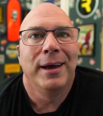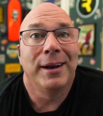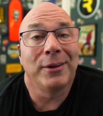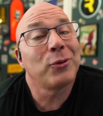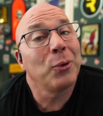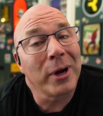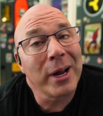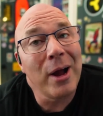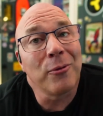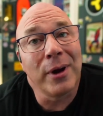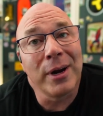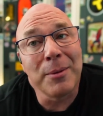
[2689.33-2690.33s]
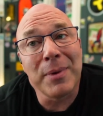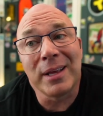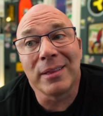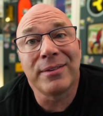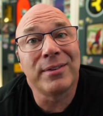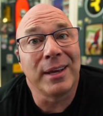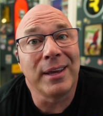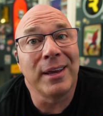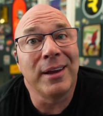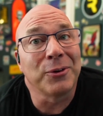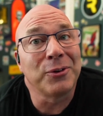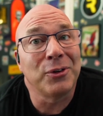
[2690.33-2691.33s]
And it's going to work out for anybody listening
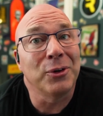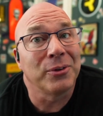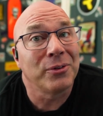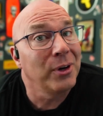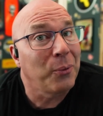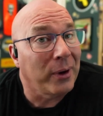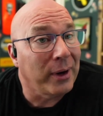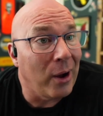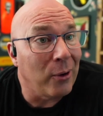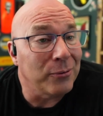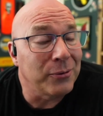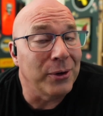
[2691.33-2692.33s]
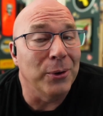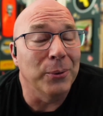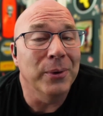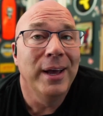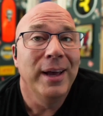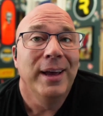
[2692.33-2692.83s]
here too. It's going to work out for you.